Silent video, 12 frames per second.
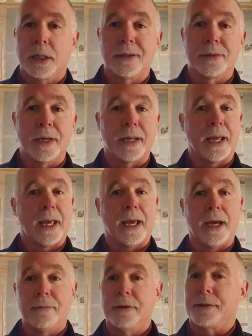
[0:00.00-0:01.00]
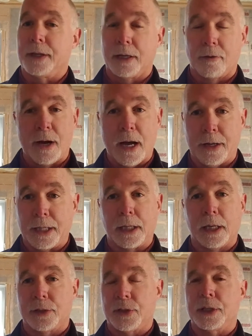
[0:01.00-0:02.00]
is that everything around it
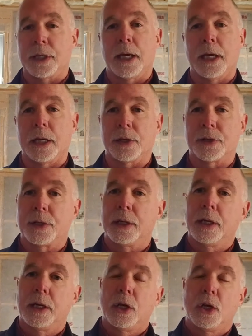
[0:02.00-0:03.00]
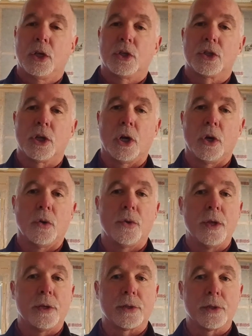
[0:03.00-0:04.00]
gets encased. So
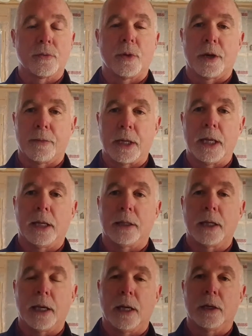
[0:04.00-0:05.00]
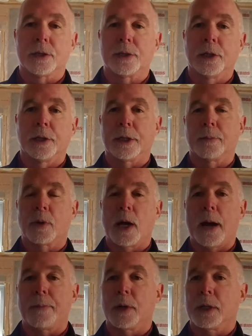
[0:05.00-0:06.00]
this is where we get the air sealing
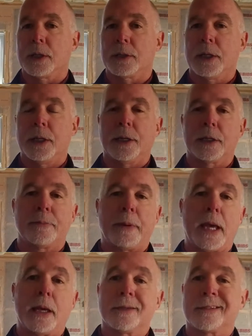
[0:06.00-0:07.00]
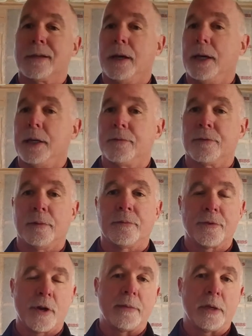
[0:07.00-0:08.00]
properties. It expands tight from
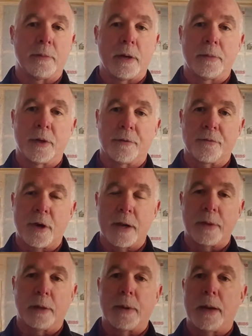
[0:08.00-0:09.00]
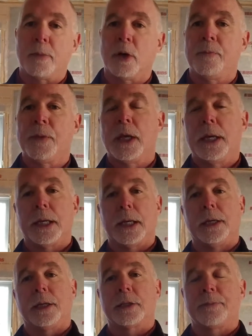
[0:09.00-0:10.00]
framing member to framing member.
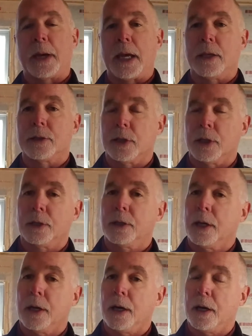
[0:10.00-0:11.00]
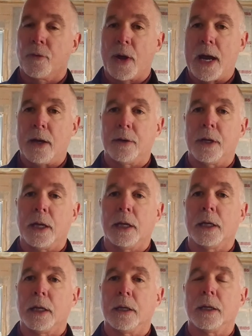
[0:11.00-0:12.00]
It expands in, uh, around
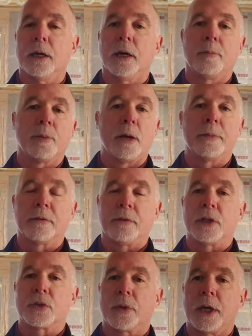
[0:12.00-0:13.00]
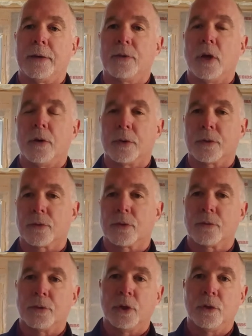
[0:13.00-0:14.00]
any uh, plumbing vents we have going through
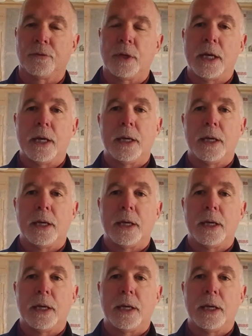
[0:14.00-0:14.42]
the roof.